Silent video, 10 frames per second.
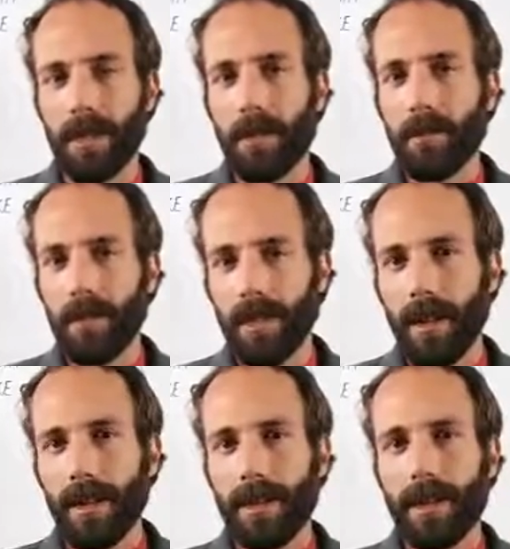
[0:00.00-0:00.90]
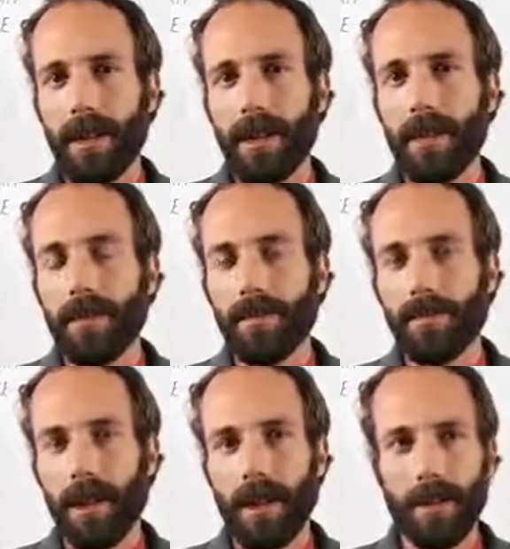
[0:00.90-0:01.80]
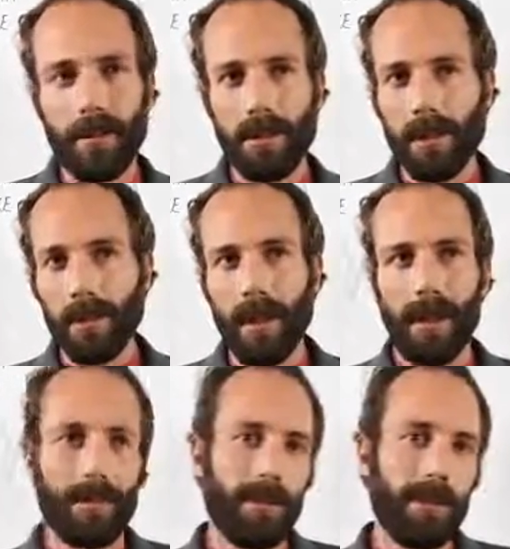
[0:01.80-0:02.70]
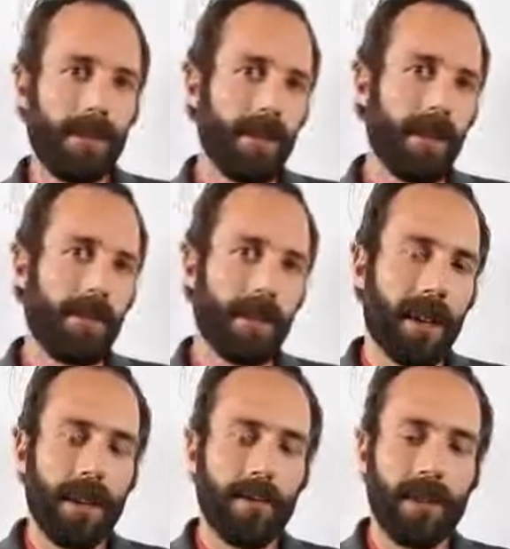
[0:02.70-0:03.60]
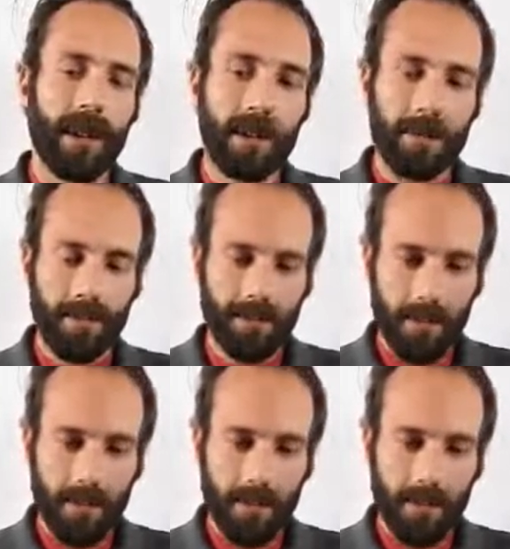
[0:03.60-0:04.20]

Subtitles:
How could we test that? And I'd always thought about how you could do that with campfire.